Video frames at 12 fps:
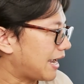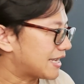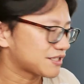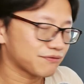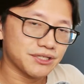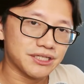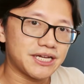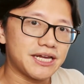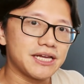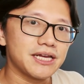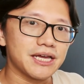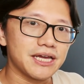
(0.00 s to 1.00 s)
as of
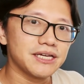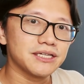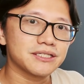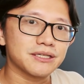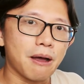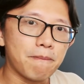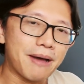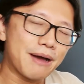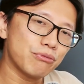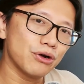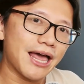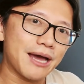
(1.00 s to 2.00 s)
today, is
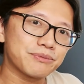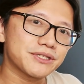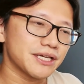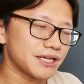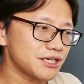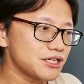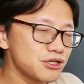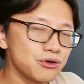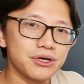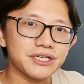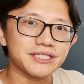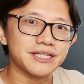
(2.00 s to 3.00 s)
Bambu Lab's
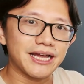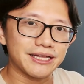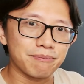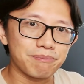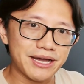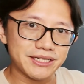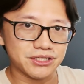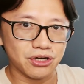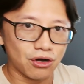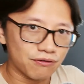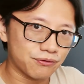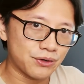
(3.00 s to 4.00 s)
newest and the best
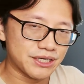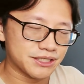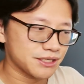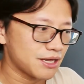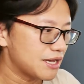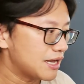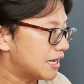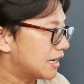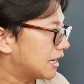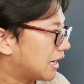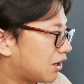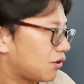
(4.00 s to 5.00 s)
offerings.
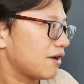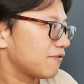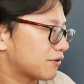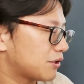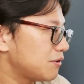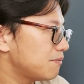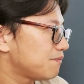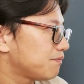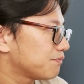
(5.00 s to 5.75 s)
However,